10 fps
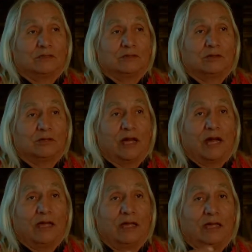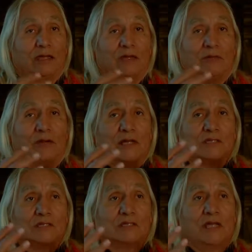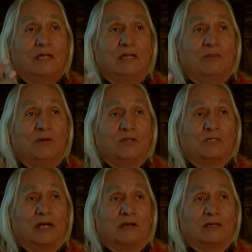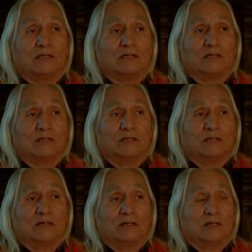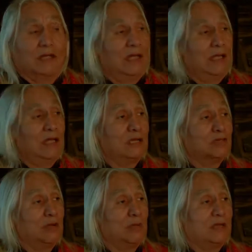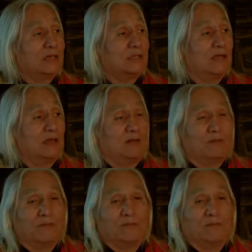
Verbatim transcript: Tokahe and the rest emerge out and Iktomi is there